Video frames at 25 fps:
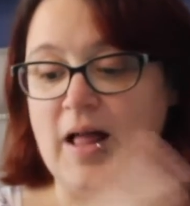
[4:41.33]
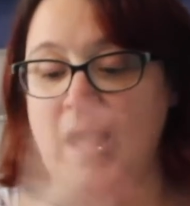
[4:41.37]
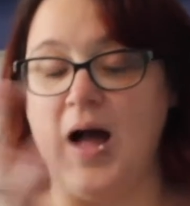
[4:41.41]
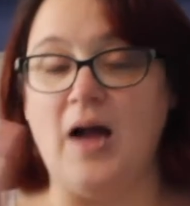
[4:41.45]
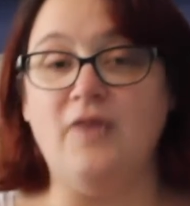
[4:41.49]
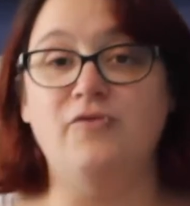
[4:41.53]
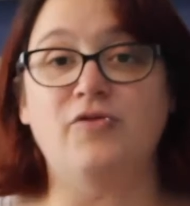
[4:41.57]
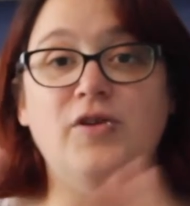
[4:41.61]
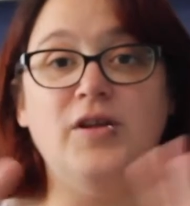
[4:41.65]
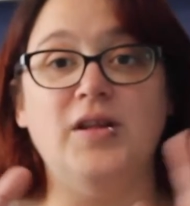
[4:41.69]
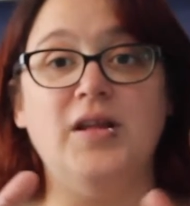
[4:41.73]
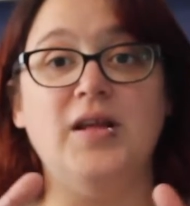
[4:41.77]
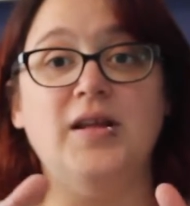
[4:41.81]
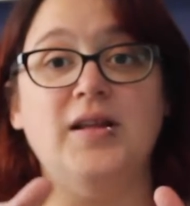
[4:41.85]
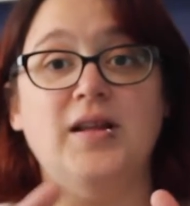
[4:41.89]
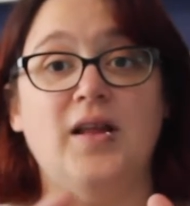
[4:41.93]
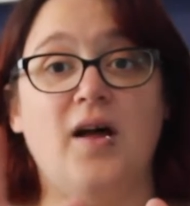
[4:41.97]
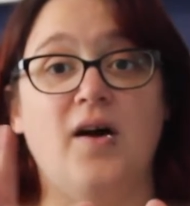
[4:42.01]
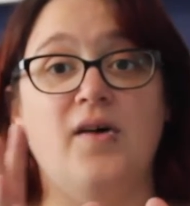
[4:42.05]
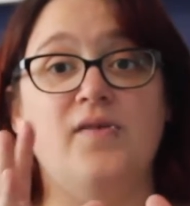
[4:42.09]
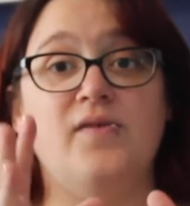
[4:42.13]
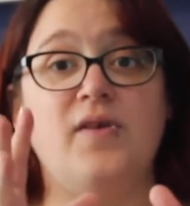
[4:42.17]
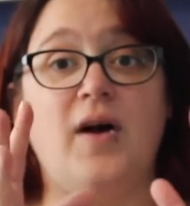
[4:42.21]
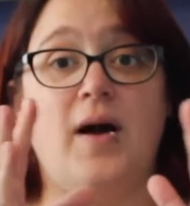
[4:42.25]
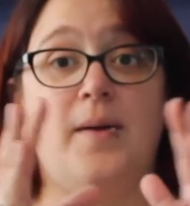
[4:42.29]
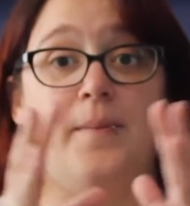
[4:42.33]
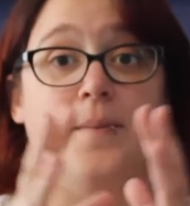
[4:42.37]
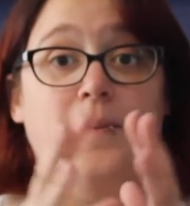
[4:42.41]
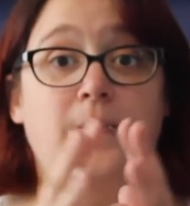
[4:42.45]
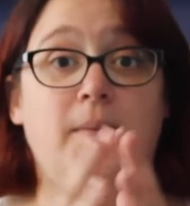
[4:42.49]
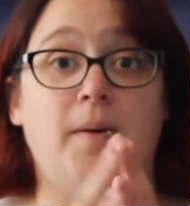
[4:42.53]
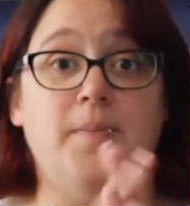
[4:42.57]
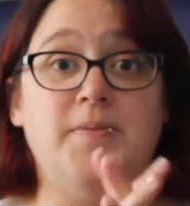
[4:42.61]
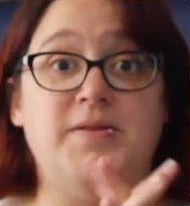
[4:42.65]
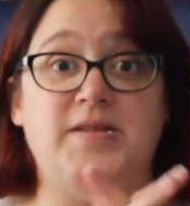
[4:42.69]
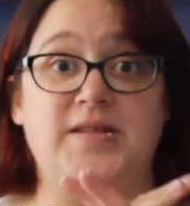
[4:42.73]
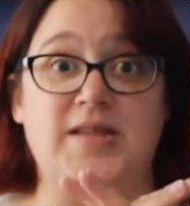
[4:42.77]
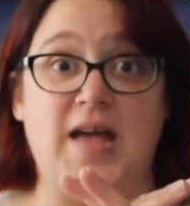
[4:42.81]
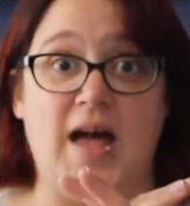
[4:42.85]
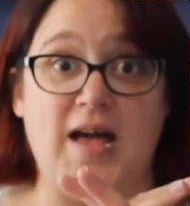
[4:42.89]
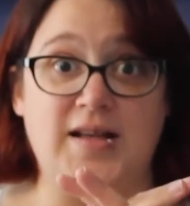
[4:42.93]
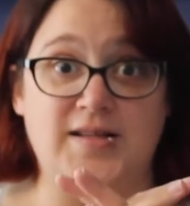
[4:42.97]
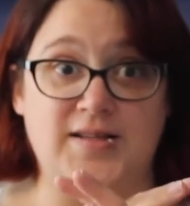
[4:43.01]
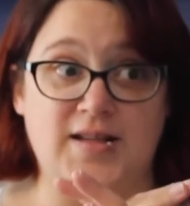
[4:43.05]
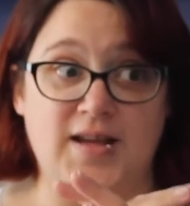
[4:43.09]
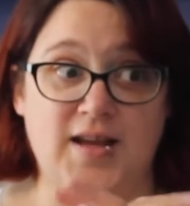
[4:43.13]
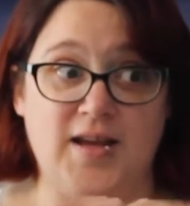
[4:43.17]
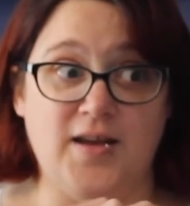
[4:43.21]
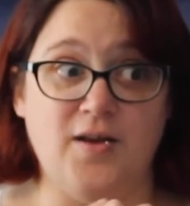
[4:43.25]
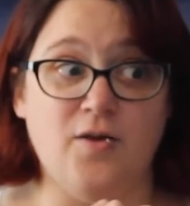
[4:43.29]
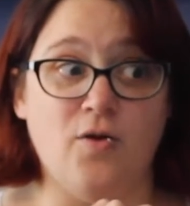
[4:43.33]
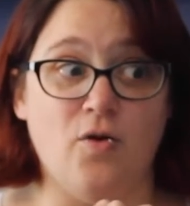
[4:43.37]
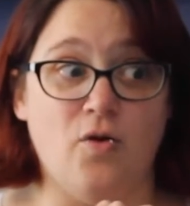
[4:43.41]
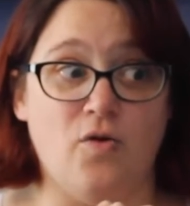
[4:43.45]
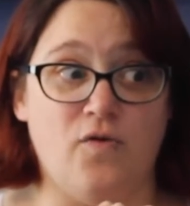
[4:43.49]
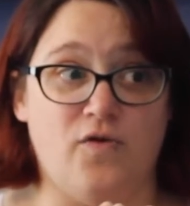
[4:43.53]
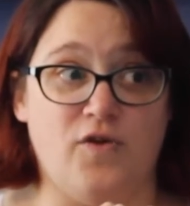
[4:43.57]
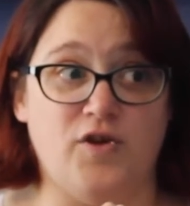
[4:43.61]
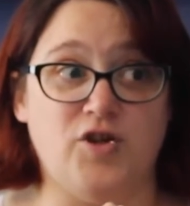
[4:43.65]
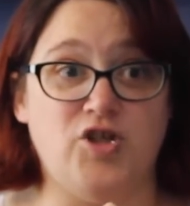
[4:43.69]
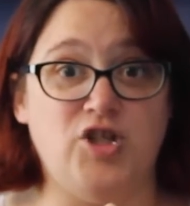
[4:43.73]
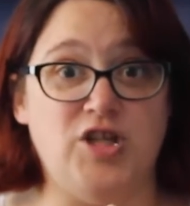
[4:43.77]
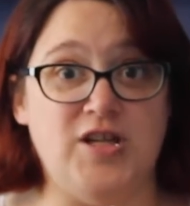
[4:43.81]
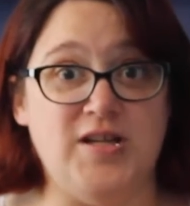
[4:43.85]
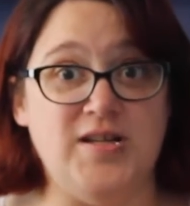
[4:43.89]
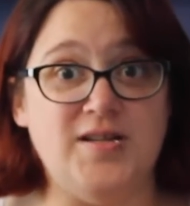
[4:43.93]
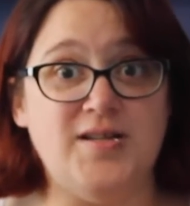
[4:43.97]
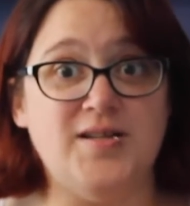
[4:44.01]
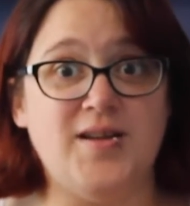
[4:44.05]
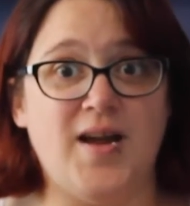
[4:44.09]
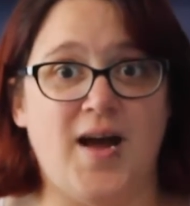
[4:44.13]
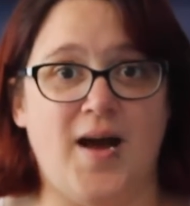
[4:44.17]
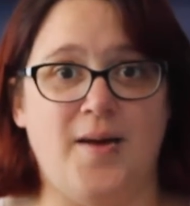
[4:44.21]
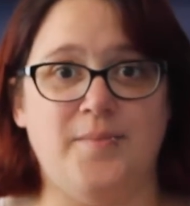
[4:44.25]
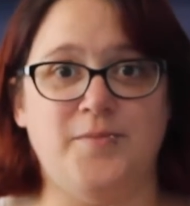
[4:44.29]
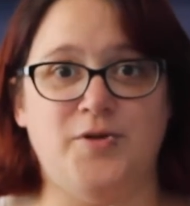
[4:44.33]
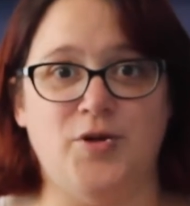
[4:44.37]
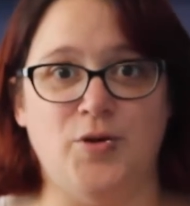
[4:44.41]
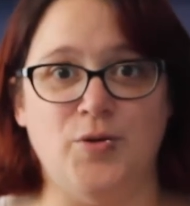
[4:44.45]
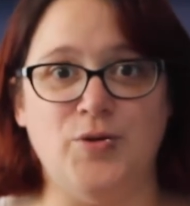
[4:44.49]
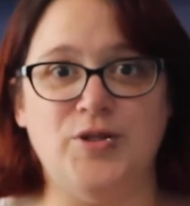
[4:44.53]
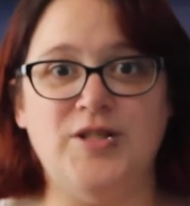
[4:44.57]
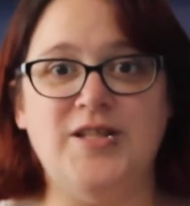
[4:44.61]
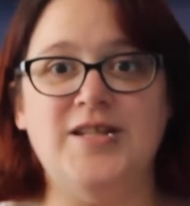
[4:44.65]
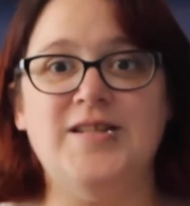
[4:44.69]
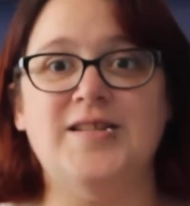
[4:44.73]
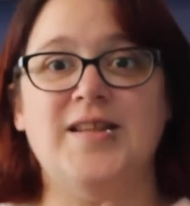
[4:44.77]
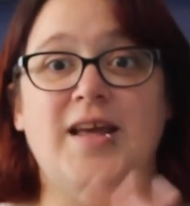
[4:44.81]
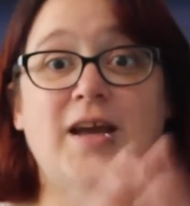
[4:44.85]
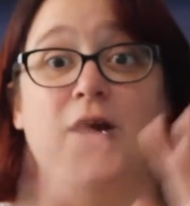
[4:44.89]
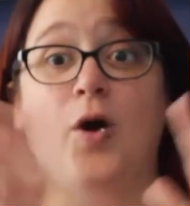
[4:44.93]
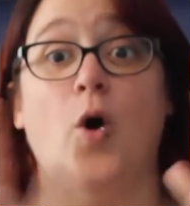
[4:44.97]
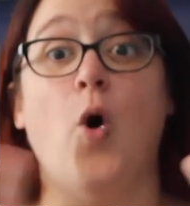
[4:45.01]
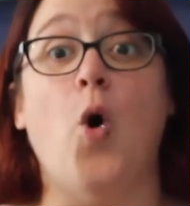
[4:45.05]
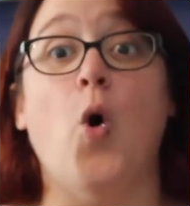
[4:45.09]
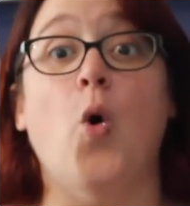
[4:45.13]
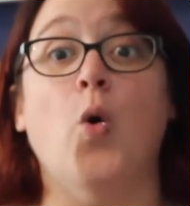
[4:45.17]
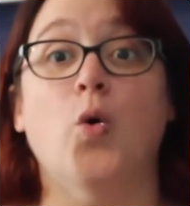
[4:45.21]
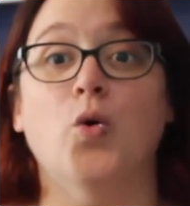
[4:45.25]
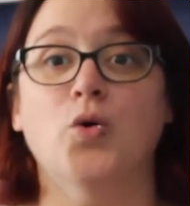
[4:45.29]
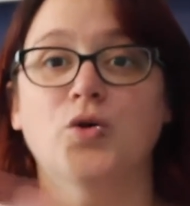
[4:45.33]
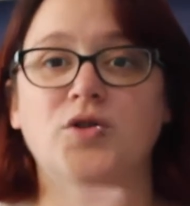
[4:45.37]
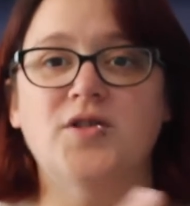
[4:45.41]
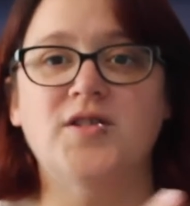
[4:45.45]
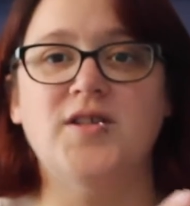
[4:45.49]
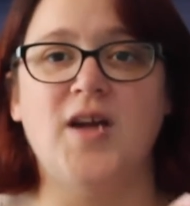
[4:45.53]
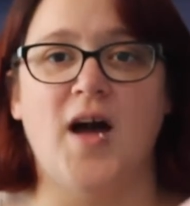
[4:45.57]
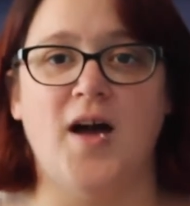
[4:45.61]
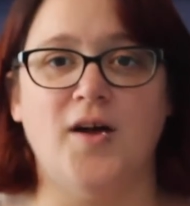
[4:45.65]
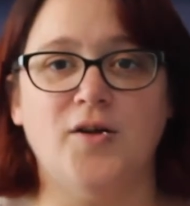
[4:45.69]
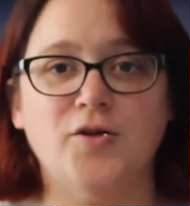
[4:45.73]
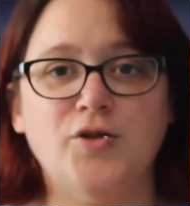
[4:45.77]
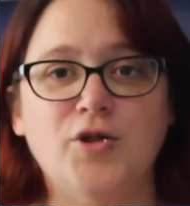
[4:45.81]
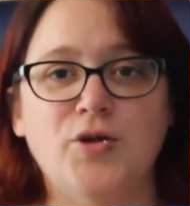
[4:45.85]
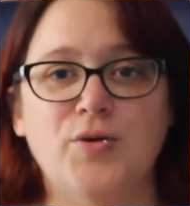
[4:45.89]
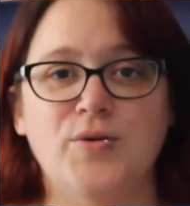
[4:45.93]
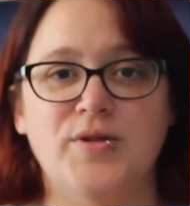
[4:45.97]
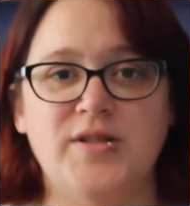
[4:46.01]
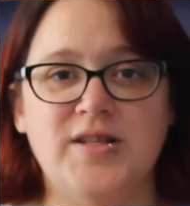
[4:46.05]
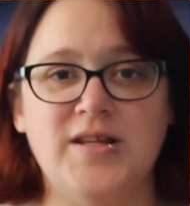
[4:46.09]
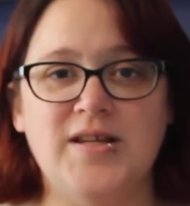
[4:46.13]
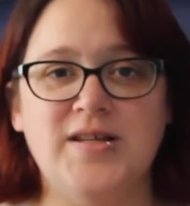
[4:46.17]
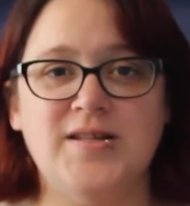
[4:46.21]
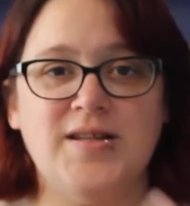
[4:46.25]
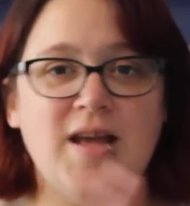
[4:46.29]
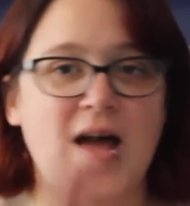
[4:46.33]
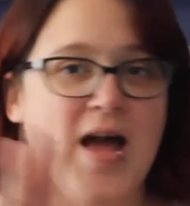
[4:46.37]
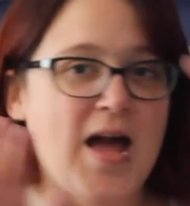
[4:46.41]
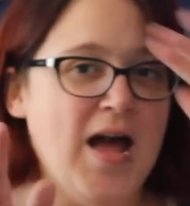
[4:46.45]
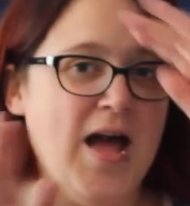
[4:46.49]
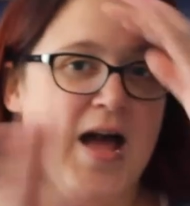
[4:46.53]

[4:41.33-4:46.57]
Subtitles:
I'm obsessing over cheese and ham toasties, like old style toasties.